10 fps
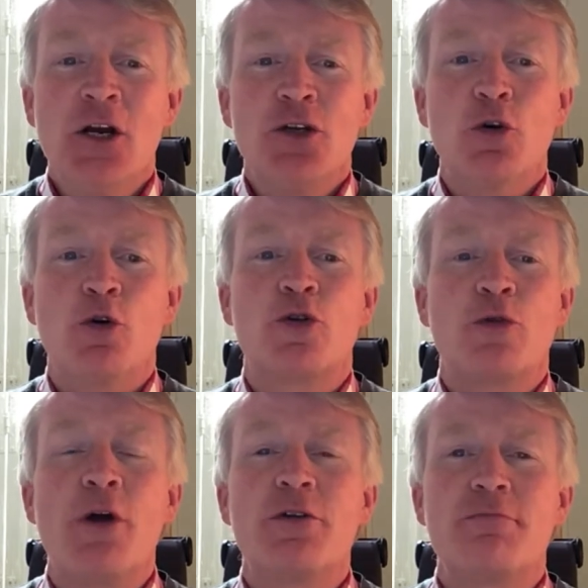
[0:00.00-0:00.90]
your
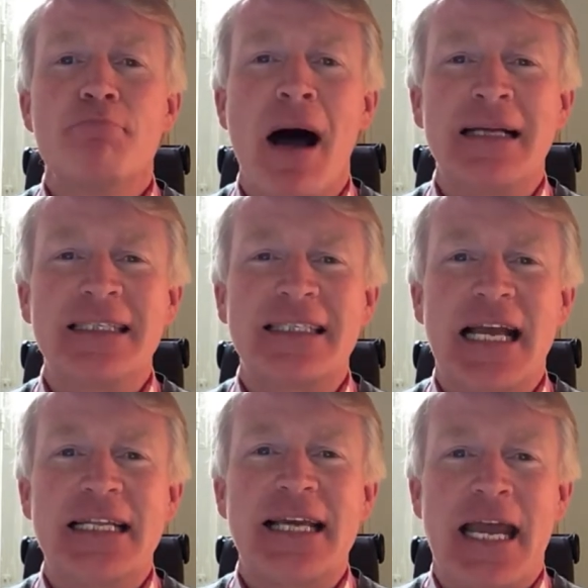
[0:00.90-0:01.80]
growth
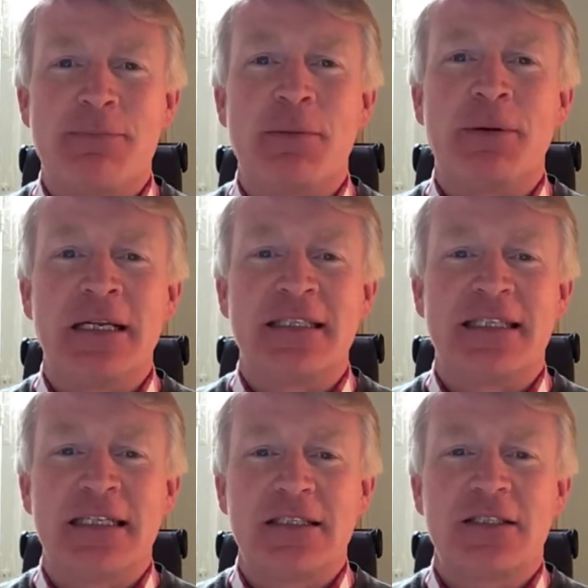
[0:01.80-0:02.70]
mindset
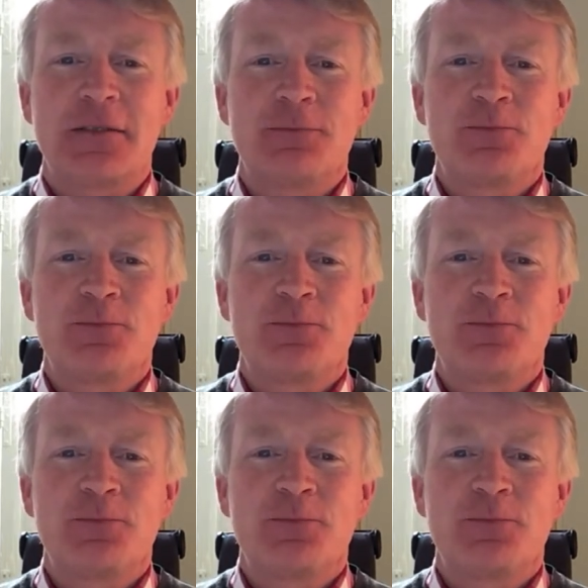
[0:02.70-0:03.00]
capabilities.